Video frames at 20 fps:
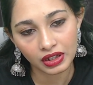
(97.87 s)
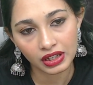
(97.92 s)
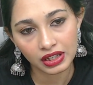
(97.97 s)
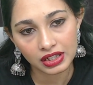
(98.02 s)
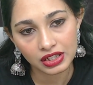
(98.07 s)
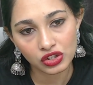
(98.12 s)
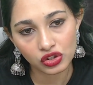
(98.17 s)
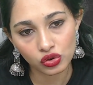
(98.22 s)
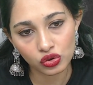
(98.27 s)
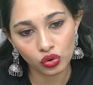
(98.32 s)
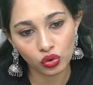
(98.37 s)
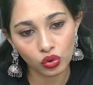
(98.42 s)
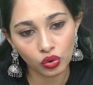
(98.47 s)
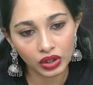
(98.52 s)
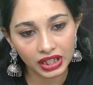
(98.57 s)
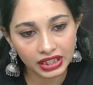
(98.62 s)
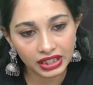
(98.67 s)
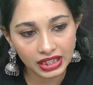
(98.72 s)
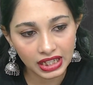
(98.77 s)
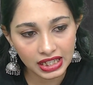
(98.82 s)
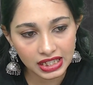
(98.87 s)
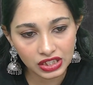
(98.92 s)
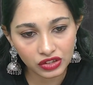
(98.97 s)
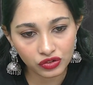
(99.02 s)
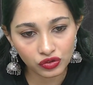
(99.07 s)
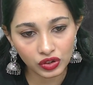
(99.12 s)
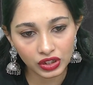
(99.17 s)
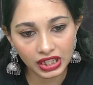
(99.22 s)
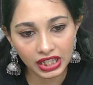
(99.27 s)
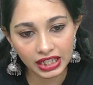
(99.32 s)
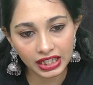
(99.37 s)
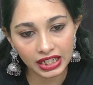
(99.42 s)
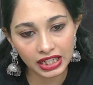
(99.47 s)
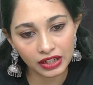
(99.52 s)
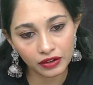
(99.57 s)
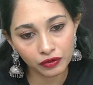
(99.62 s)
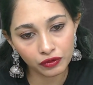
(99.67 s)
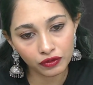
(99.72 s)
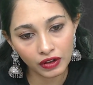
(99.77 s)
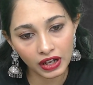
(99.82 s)
So it has
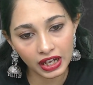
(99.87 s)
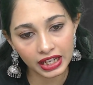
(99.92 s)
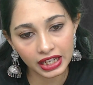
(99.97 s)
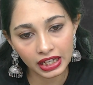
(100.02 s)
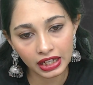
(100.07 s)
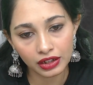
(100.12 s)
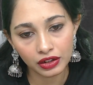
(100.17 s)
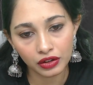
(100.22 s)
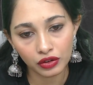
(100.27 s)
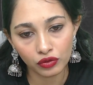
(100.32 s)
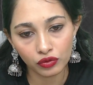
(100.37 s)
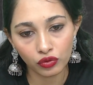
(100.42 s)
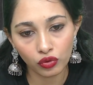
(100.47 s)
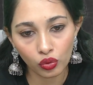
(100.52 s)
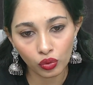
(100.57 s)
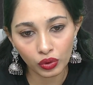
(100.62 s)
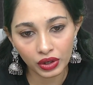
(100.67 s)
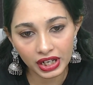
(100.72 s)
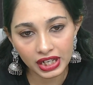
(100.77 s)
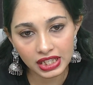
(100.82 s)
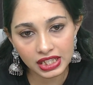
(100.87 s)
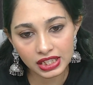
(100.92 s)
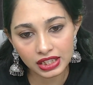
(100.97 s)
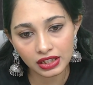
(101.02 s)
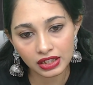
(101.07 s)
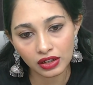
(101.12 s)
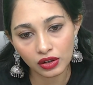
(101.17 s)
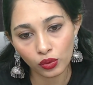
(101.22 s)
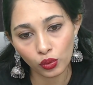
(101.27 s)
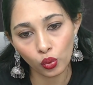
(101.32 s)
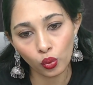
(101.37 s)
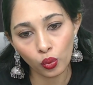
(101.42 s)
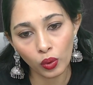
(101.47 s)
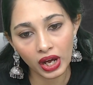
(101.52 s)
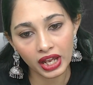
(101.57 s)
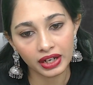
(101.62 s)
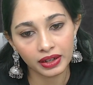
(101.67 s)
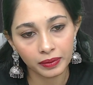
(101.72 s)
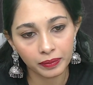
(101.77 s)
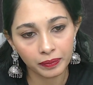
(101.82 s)
3d5
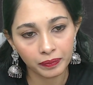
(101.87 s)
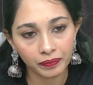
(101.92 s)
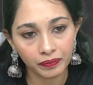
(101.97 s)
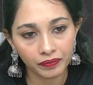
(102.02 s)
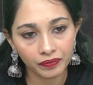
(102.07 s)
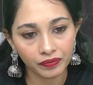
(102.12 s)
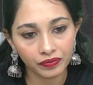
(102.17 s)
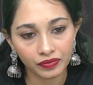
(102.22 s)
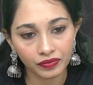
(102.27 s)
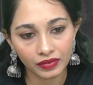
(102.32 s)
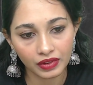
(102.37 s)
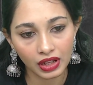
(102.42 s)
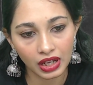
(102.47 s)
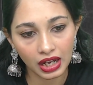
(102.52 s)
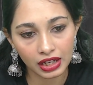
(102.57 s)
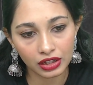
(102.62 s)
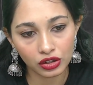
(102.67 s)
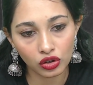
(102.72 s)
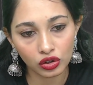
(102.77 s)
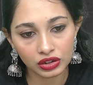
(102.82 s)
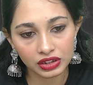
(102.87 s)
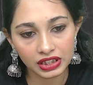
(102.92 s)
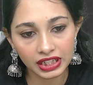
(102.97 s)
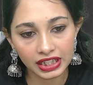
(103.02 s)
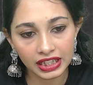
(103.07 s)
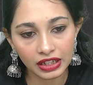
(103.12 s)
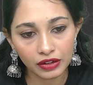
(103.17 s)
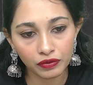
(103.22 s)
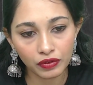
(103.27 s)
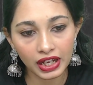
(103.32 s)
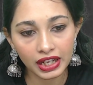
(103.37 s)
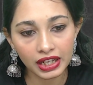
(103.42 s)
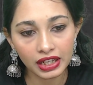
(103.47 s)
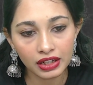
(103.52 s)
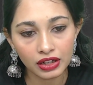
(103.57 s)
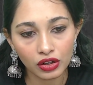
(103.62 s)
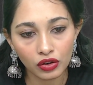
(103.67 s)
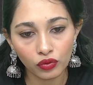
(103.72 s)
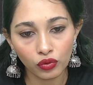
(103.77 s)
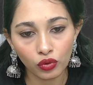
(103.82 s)
4s1. Argon 3d5
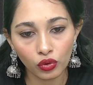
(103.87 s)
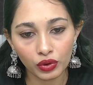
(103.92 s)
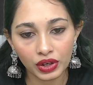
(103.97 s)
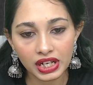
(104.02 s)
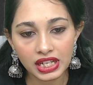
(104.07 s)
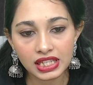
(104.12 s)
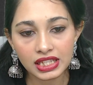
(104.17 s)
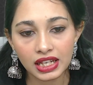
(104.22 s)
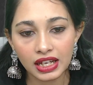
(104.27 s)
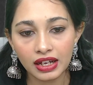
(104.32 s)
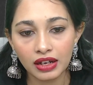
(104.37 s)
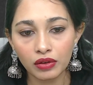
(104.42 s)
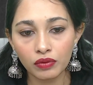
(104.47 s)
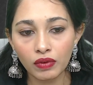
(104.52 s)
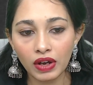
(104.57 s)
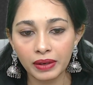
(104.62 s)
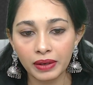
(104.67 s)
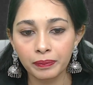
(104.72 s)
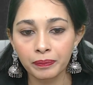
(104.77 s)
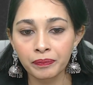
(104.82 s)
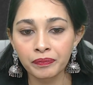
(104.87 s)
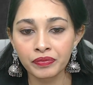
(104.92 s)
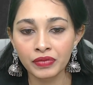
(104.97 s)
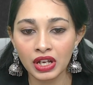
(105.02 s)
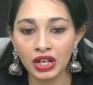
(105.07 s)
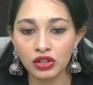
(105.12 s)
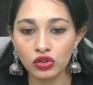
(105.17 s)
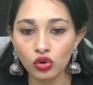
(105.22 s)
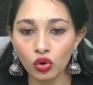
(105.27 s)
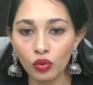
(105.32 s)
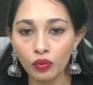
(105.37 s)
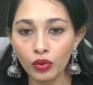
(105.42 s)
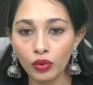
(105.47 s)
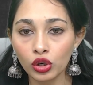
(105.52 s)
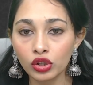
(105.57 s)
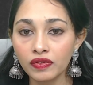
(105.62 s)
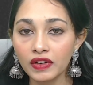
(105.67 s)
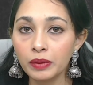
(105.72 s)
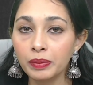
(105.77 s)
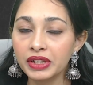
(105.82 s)
4s1. So what
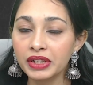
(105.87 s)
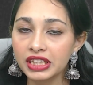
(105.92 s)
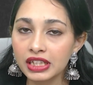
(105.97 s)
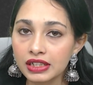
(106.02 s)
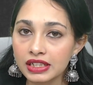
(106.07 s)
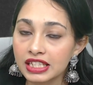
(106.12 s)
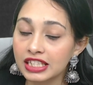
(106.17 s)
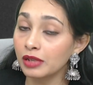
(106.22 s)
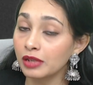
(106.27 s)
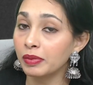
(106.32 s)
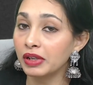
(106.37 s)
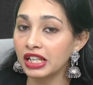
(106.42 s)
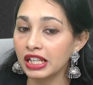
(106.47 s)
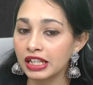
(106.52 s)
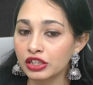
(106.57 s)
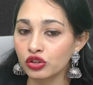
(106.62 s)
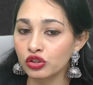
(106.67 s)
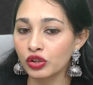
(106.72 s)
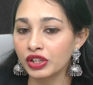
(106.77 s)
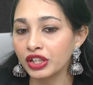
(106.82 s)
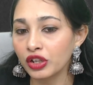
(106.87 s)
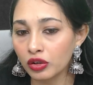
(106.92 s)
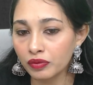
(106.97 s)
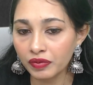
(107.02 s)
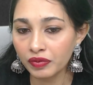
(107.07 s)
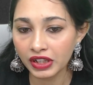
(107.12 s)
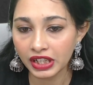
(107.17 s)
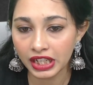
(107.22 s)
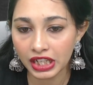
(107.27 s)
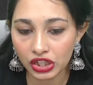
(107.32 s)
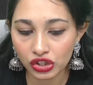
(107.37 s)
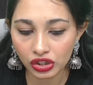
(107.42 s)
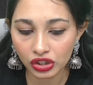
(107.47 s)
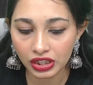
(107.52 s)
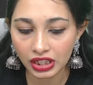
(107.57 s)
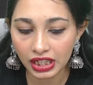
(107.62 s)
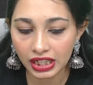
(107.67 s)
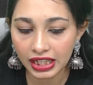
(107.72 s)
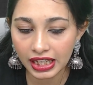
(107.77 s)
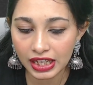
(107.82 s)
will be the stable electronic configuration
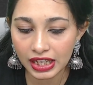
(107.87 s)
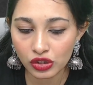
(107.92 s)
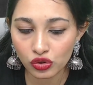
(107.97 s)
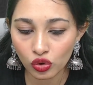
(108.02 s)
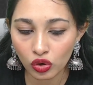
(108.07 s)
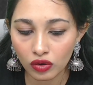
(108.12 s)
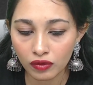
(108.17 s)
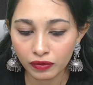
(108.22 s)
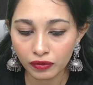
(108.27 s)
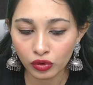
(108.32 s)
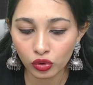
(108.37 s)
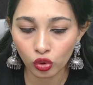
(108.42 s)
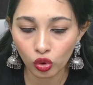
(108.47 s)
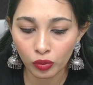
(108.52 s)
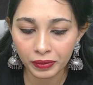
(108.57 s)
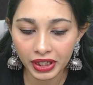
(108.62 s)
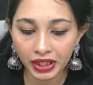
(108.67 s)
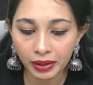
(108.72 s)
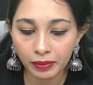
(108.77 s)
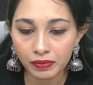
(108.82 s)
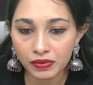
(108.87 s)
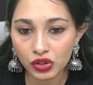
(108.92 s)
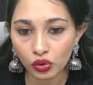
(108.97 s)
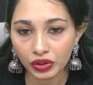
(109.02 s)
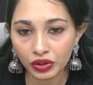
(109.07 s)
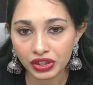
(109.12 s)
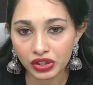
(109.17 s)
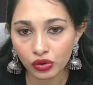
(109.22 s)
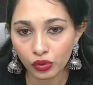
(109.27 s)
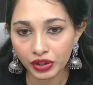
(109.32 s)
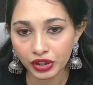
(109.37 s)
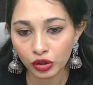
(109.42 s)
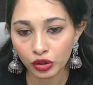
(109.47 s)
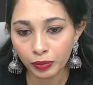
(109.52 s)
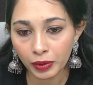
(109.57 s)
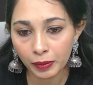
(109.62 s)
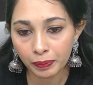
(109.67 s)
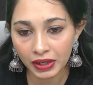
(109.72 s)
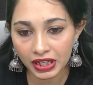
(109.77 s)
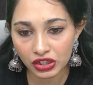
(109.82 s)
in case of chromium? So it's going to be
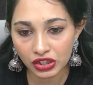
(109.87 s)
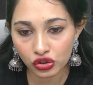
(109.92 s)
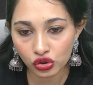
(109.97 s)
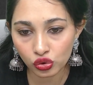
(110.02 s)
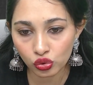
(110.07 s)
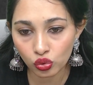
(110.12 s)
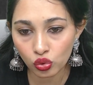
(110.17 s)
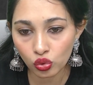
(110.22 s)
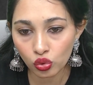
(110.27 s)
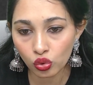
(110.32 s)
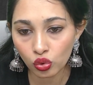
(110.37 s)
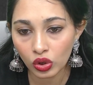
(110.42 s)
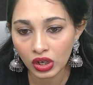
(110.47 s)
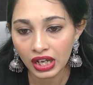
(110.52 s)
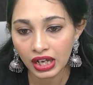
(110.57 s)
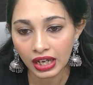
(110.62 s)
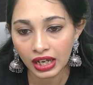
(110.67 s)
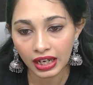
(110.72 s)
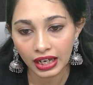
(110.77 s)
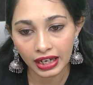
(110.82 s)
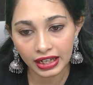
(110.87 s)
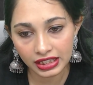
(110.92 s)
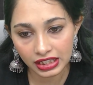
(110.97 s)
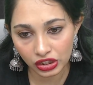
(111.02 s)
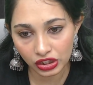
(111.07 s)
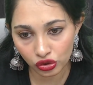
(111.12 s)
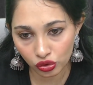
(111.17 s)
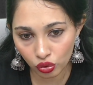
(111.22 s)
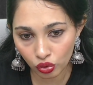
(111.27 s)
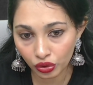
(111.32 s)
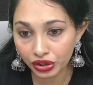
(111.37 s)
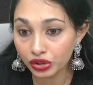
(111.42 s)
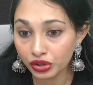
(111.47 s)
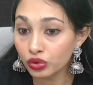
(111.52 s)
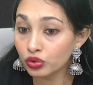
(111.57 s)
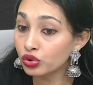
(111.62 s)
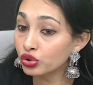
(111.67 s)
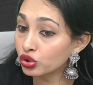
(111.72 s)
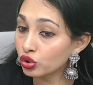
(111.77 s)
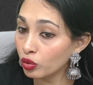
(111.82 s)
+2. It is going to
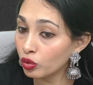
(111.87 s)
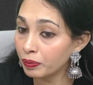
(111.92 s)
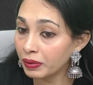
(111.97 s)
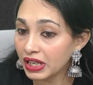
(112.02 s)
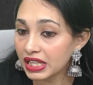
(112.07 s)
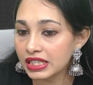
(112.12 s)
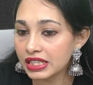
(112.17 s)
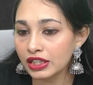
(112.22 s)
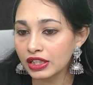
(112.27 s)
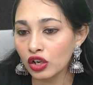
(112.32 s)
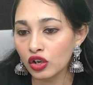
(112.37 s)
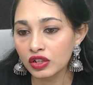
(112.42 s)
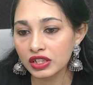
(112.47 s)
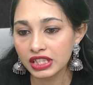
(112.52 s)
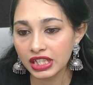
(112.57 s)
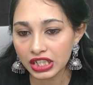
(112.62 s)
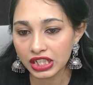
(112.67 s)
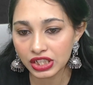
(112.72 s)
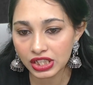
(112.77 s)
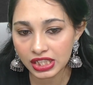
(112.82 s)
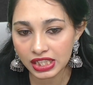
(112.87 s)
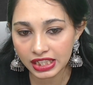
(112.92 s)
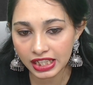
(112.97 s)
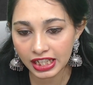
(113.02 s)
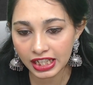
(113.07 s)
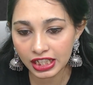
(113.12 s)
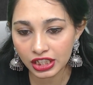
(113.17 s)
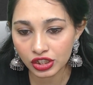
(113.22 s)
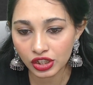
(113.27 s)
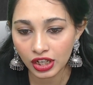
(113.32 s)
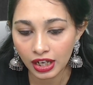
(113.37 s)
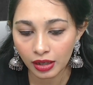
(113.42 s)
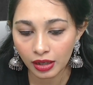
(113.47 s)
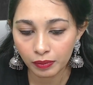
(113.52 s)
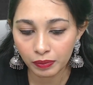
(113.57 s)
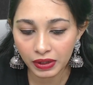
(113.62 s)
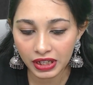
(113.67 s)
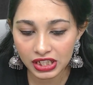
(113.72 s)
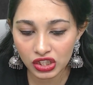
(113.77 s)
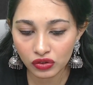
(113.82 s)
show +3 oxidation state,
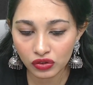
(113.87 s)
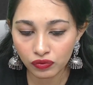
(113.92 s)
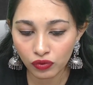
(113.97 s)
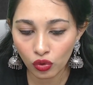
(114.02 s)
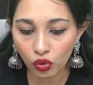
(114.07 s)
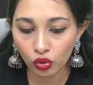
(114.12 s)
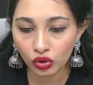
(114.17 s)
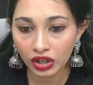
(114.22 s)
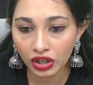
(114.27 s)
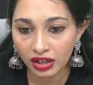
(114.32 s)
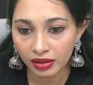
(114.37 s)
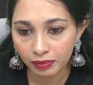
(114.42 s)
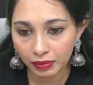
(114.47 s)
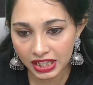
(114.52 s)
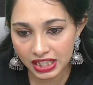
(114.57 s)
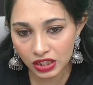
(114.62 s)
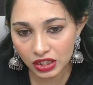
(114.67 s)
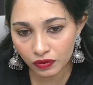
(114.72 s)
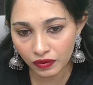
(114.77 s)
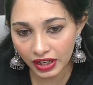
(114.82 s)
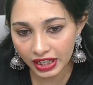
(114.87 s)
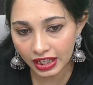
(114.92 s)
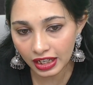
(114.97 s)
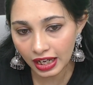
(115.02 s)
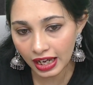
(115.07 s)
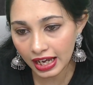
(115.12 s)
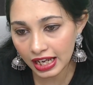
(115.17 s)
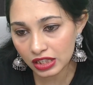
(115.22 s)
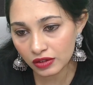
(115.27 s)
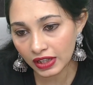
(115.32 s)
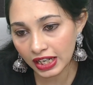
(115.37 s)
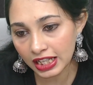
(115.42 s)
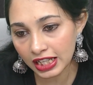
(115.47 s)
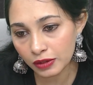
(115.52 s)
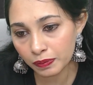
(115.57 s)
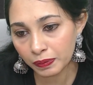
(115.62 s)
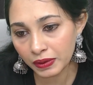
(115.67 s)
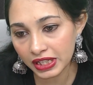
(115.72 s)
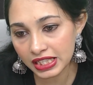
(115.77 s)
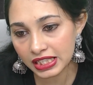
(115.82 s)
+4, +5 as well as
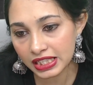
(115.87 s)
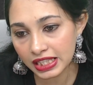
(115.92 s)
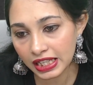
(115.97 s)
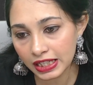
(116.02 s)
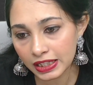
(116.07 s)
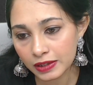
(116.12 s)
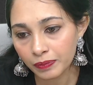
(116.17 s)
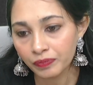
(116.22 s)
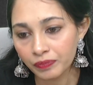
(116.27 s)
+6.